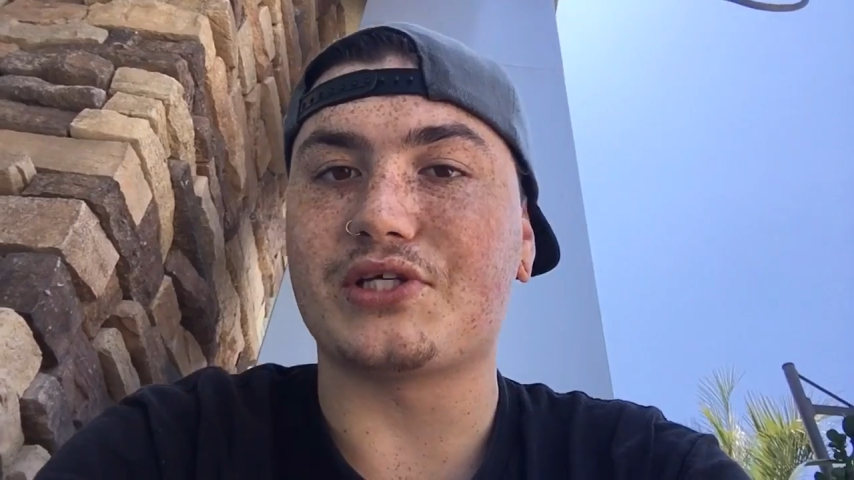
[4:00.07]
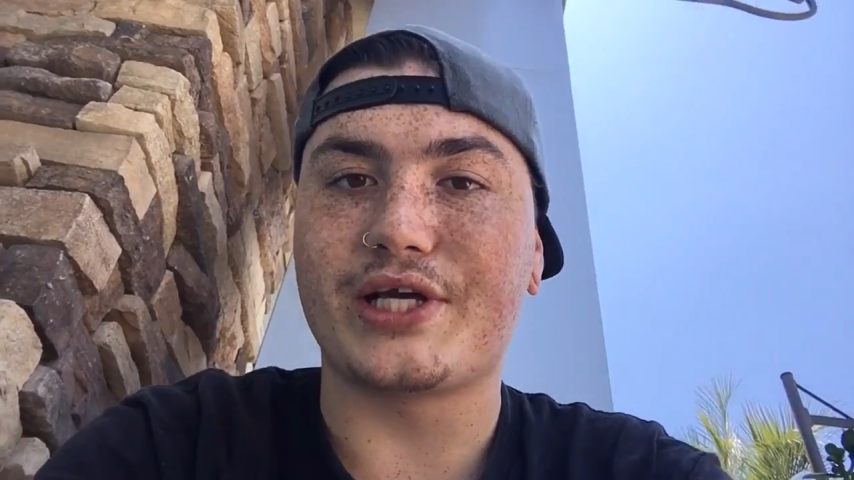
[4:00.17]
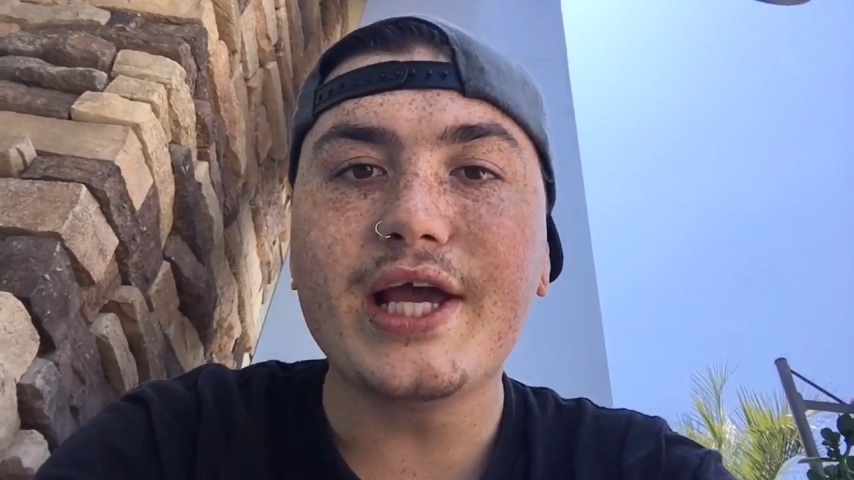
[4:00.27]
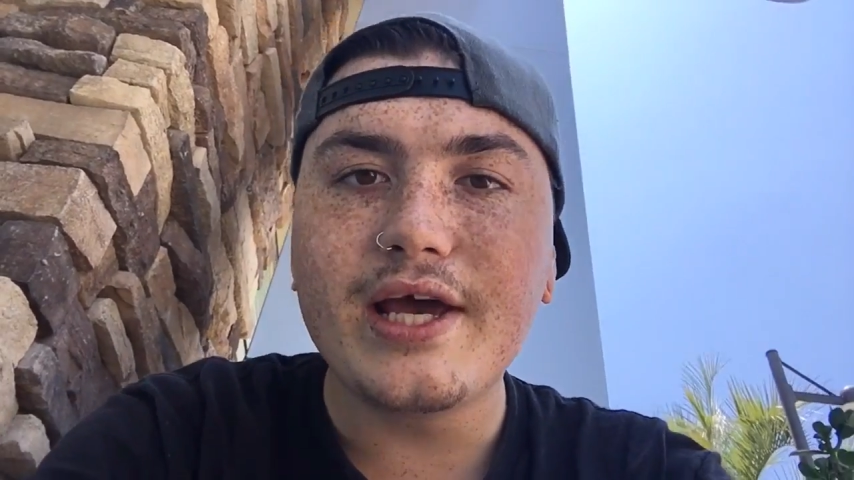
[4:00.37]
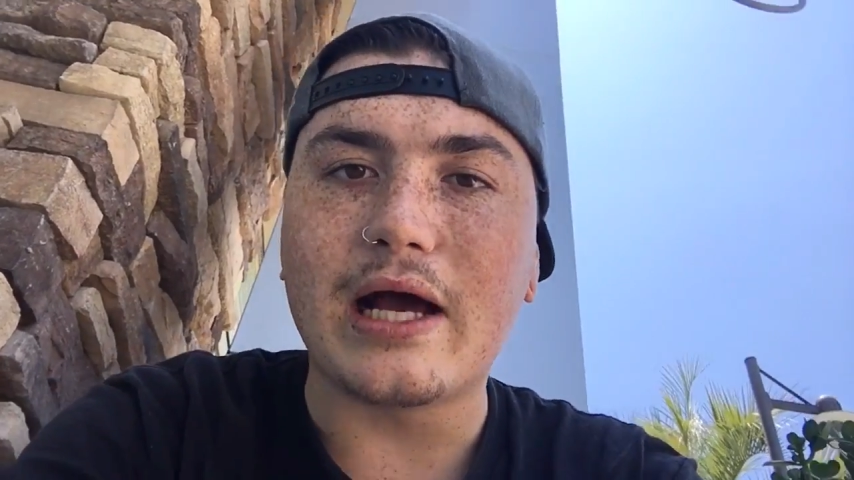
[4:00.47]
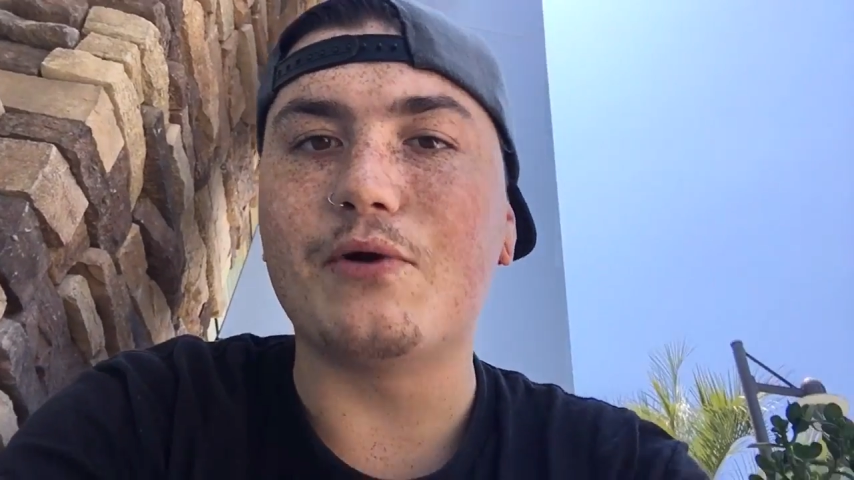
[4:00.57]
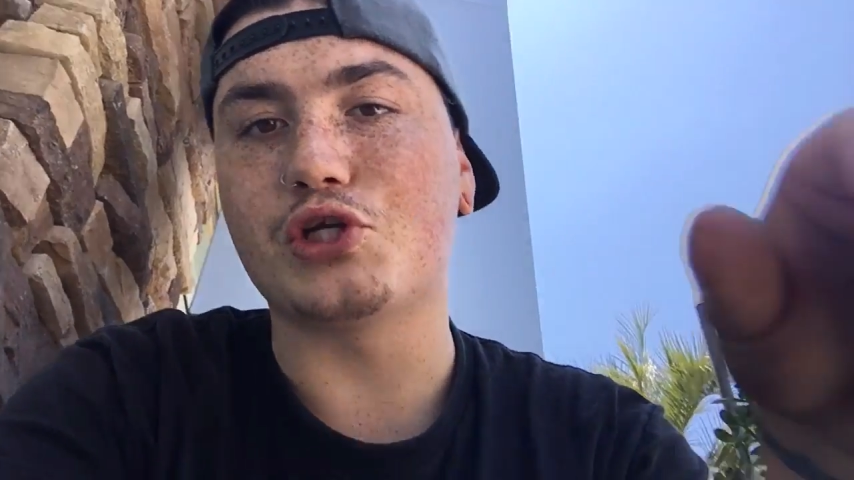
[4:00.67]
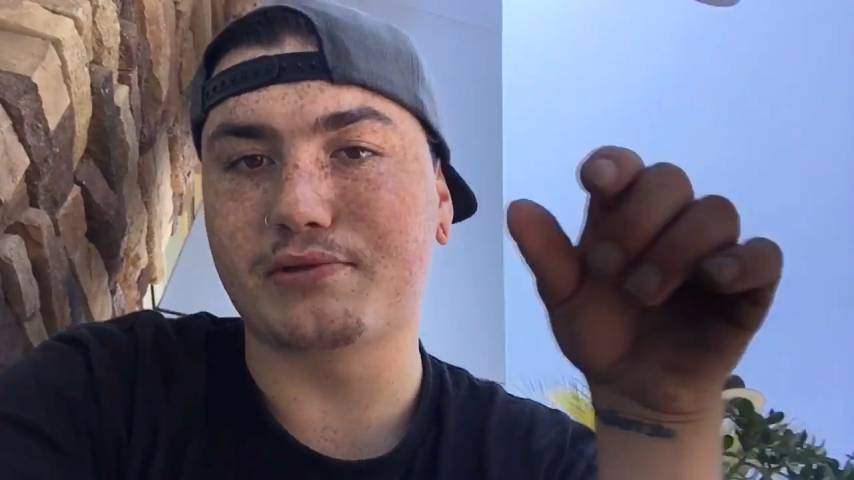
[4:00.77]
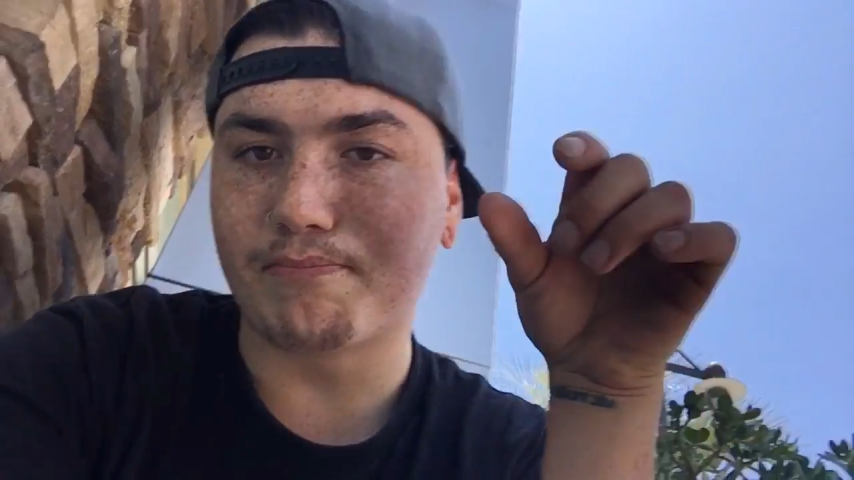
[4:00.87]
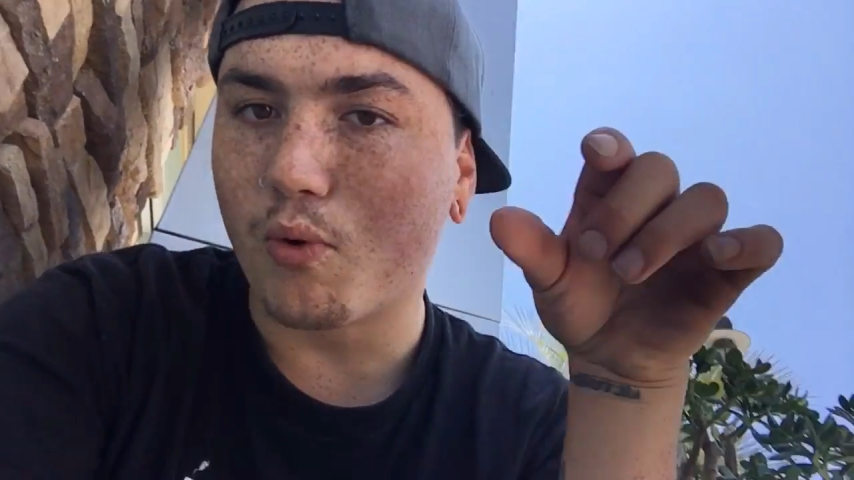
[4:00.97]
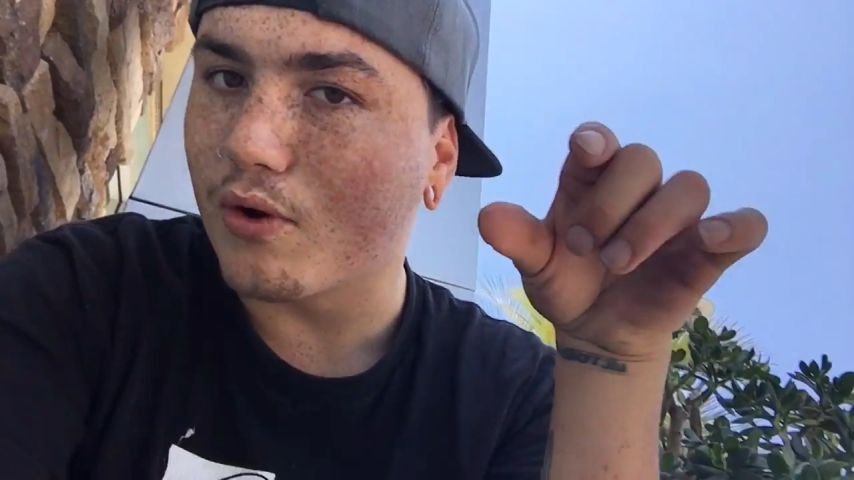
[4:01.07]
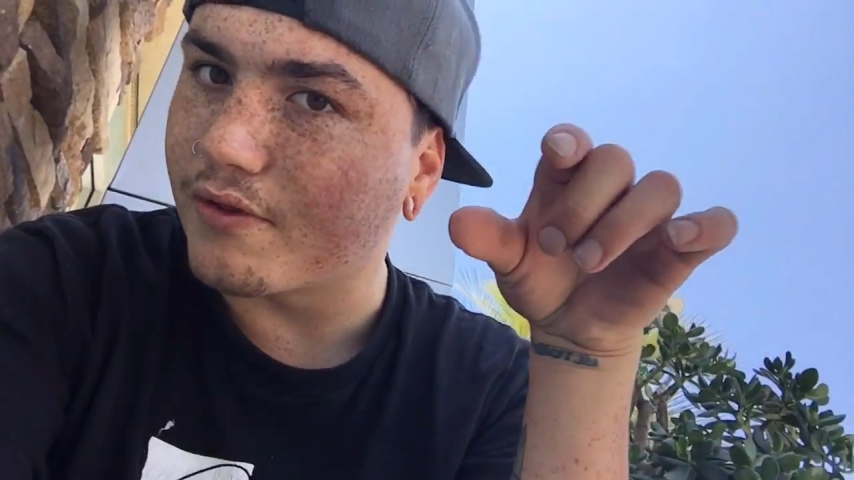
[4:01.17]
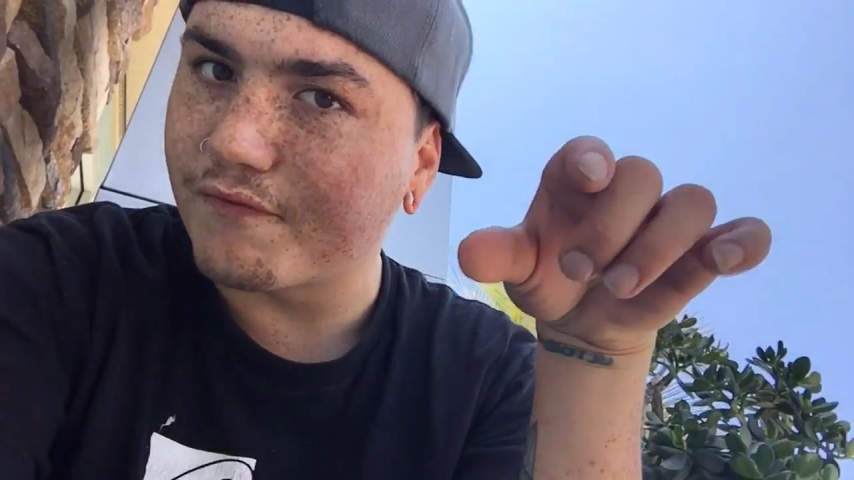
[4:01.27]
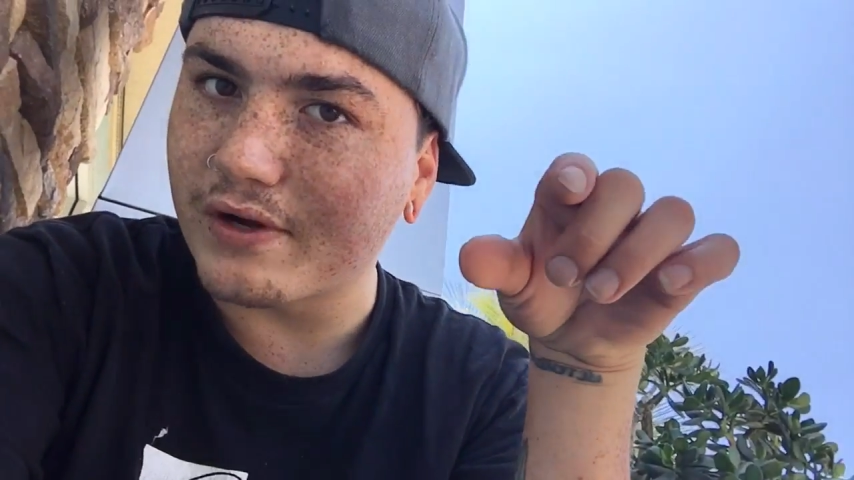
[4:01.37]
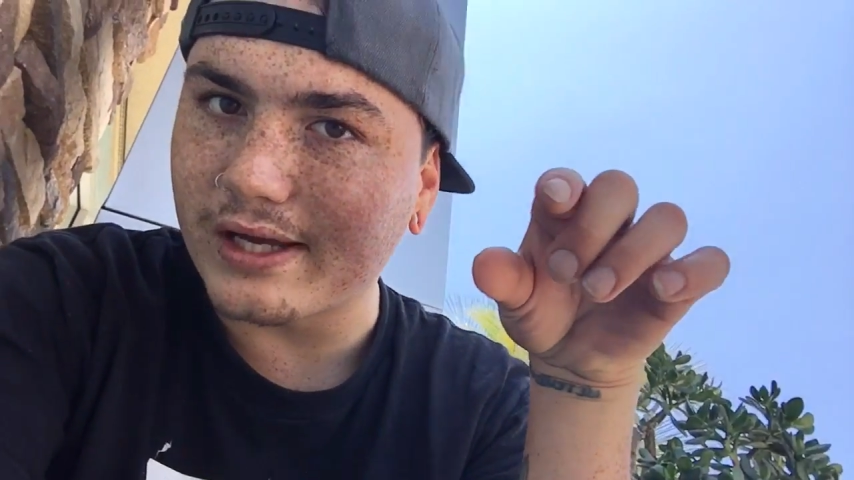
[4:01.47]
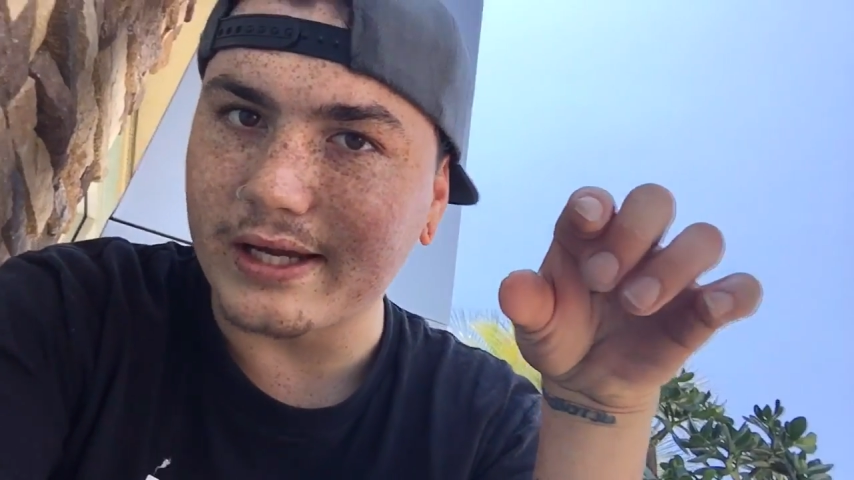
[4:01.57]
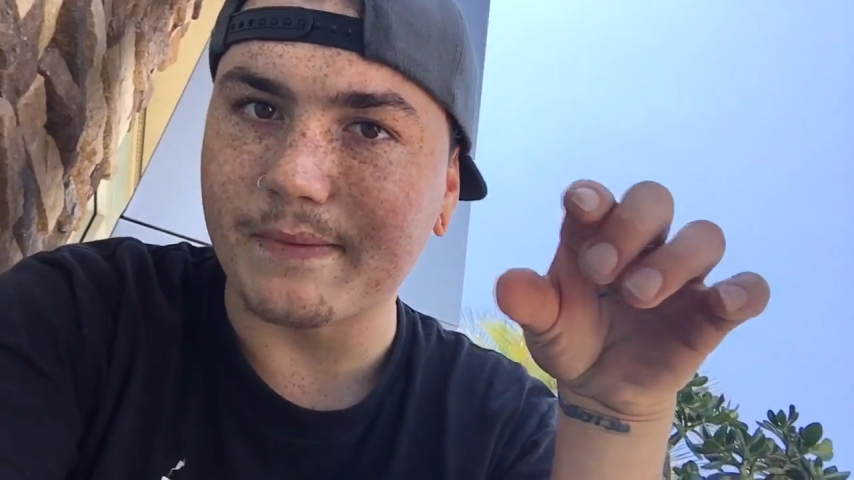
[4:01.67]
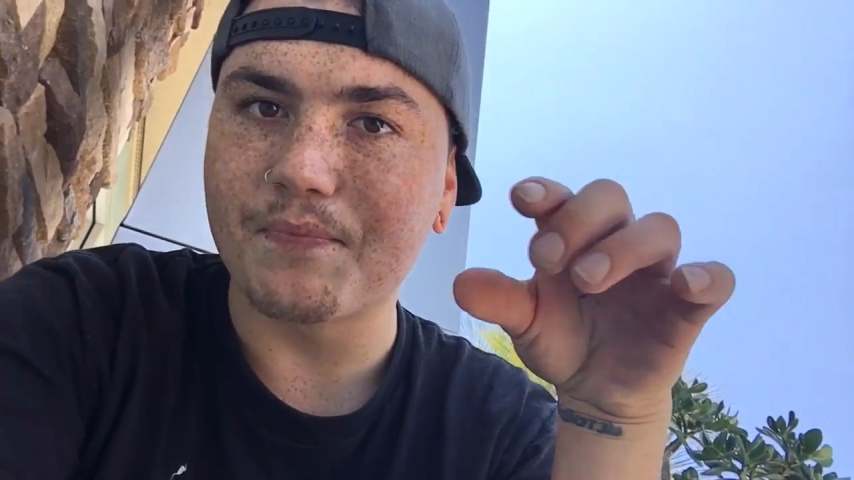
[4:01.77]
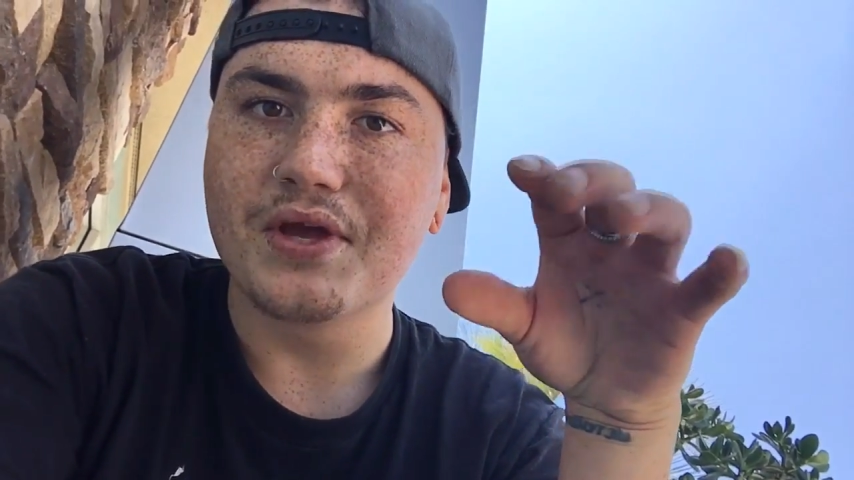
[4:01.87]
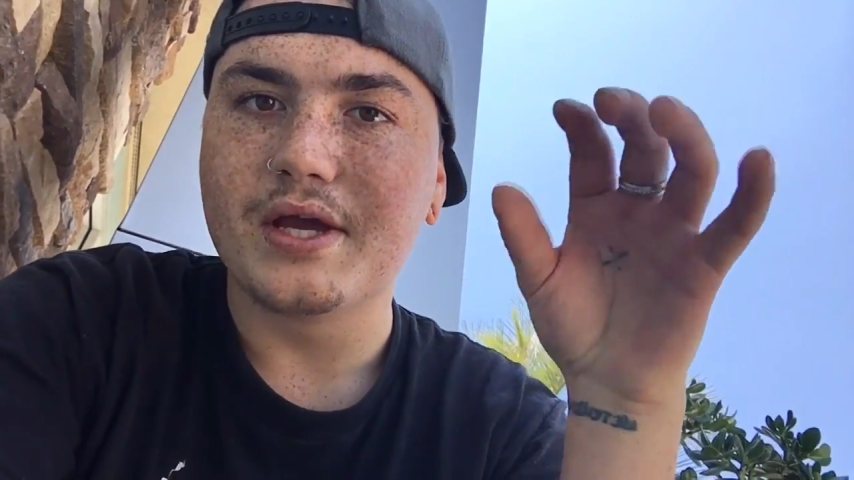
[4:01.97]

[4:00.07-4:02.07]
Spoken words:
I was a kid, I would just pour the freaking